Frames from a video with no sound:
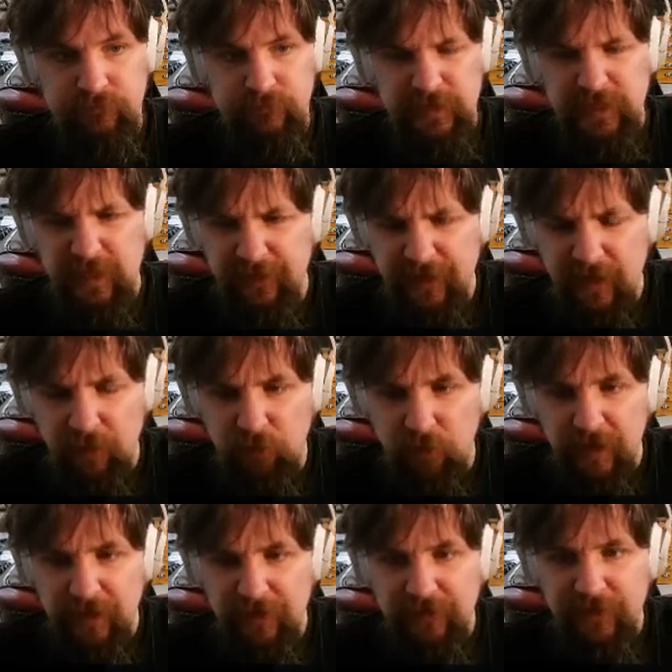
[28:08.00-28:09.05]
You hear that
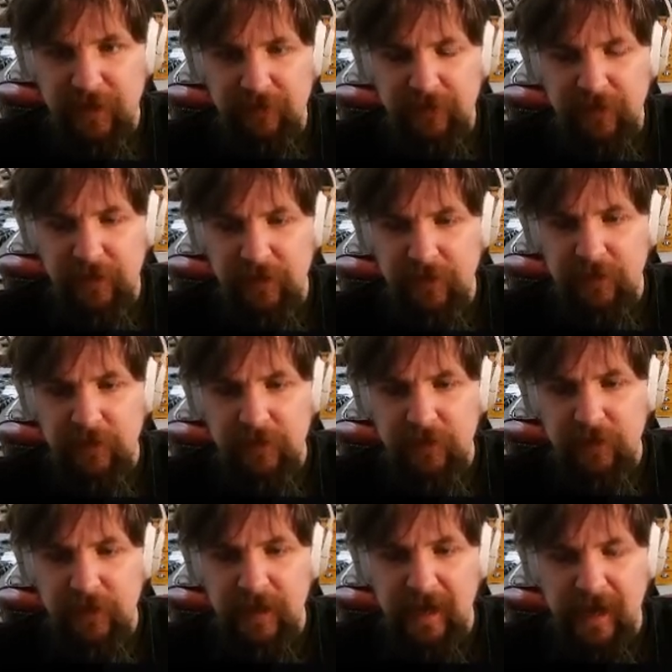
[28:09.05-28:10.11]
wind sound?
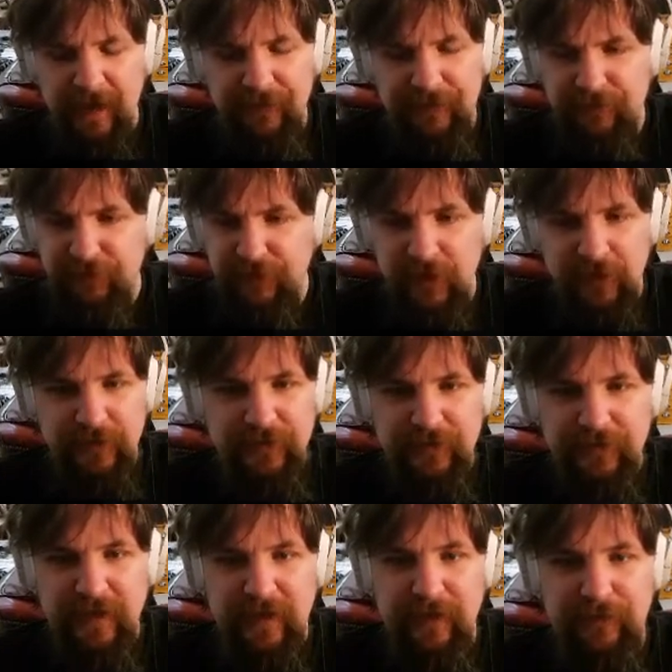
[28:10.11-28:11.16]
I've noticed the
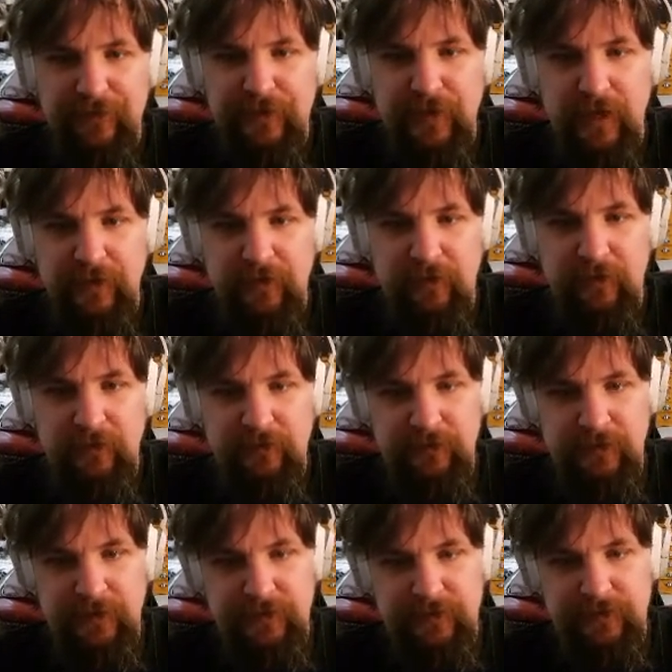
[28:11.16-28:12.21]
sound of thunder
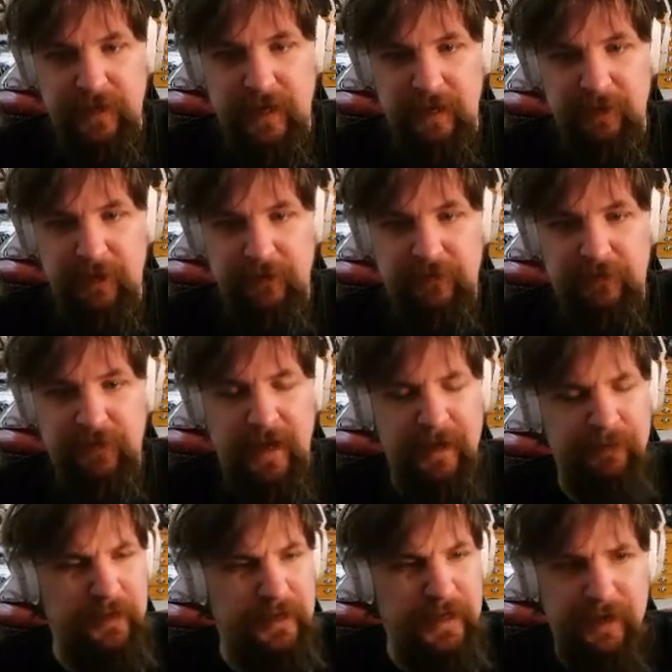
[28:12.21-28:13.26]
in this game outside,
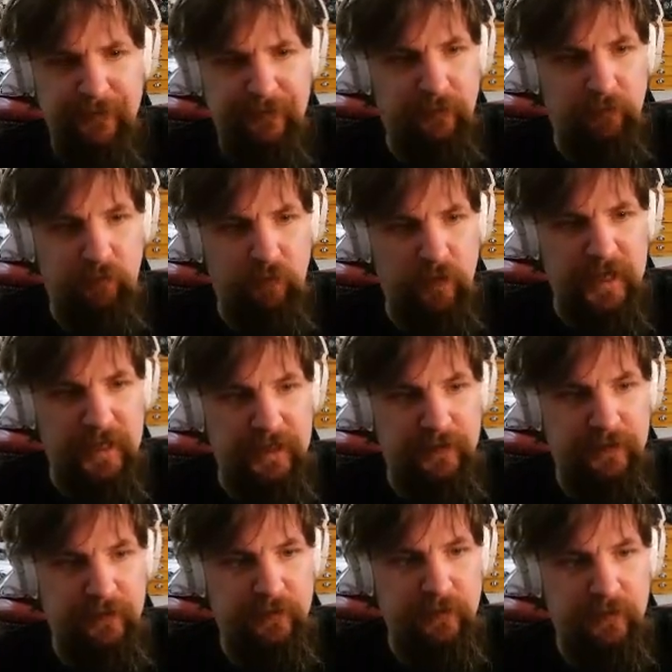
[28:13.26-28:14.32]
but never
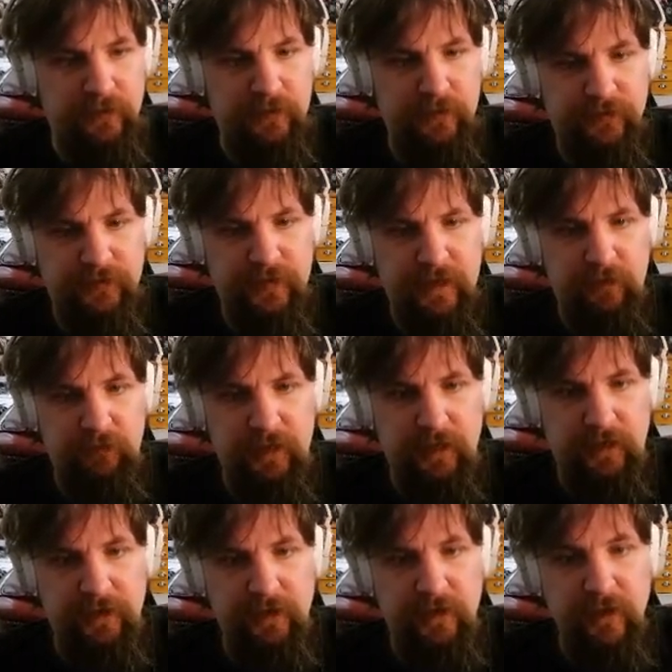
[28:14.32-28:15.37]
wind. It's kind of
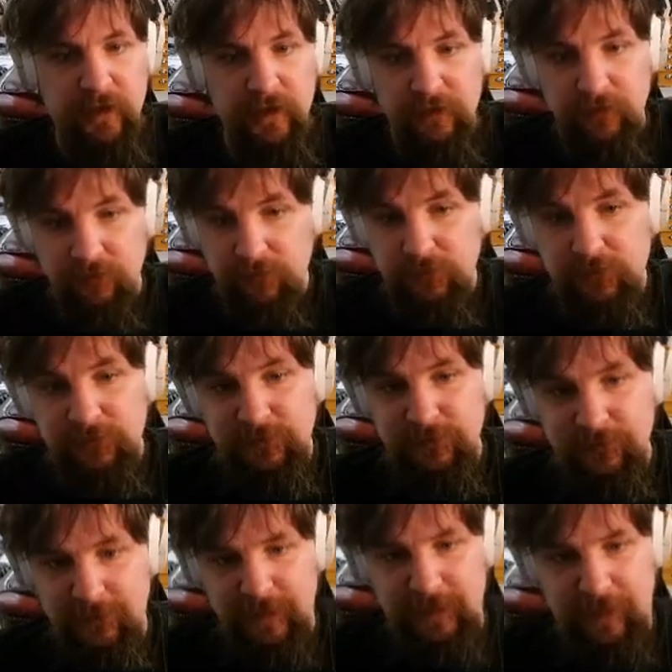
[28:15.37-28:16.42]
weird.
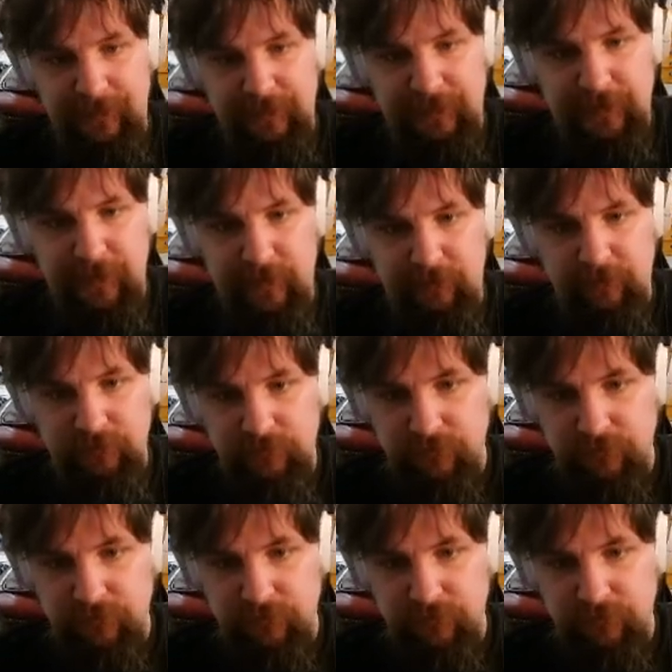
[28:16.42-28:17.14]
I love it, though.